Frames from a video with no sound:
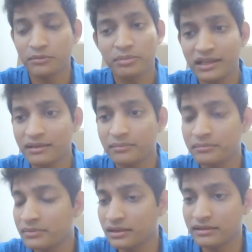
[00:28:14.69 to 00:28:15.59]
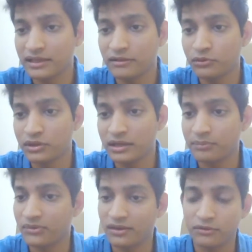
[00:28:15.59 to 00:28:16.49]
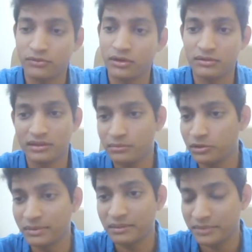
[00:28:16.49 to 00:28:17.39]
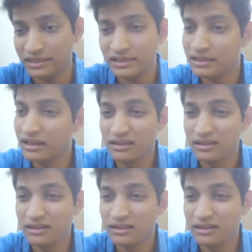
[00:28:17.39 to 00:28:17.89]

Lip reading: You pay them, they give you tips and you follow them, you'll make money.